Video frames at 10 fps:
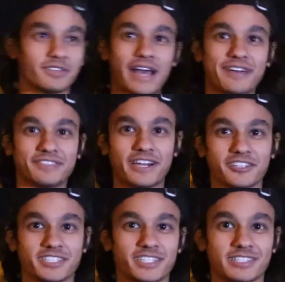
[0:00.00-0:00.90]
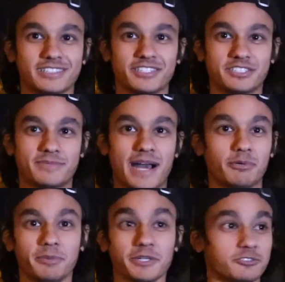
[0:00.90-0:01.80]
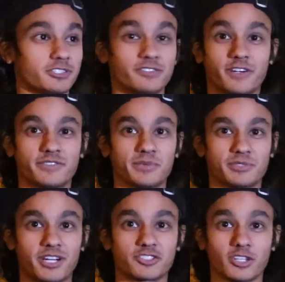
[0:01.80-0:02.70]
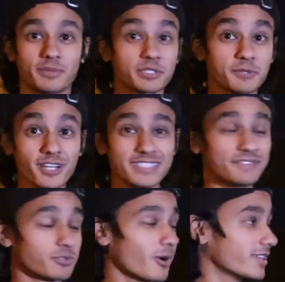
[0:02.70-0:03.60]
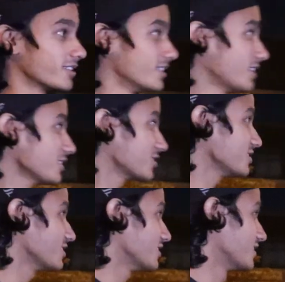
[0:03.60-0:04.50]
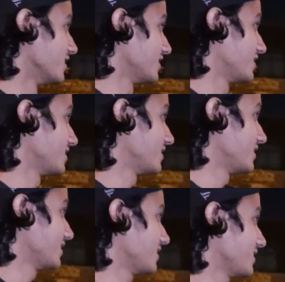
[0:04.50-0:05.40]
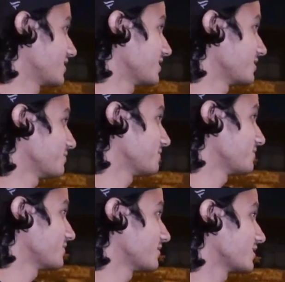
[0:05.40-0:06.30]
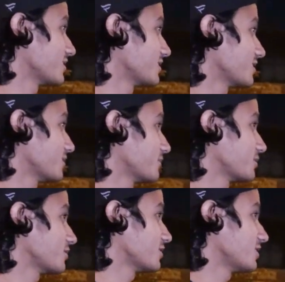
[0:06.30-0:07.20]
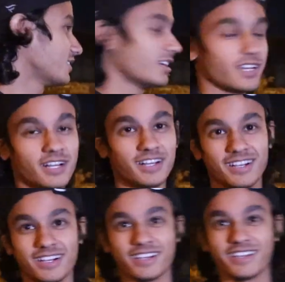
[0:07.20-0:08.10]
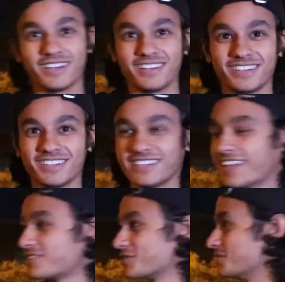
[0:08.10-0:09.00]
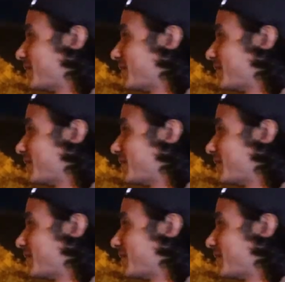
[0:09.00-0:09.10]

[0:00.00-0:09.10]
half an hour to kill until he's back. We parked really far from the restaurant. I'm surprised he even went. That's crazy. Well, we really shouldn't be standing in an elementary school parking lot in the middle of the night. Yeah, that's really